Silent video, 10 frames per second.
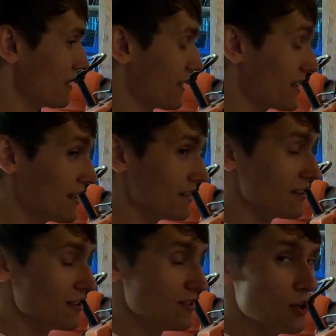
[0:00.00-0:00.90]
Again,
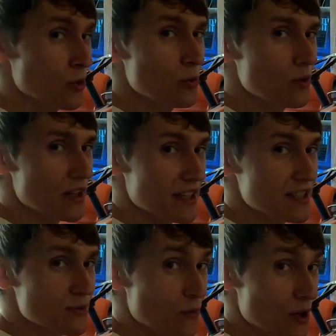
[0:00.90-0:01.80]
no
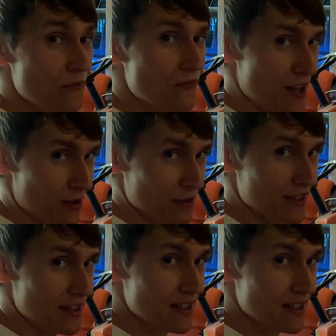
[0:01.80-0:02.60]
leaks were found.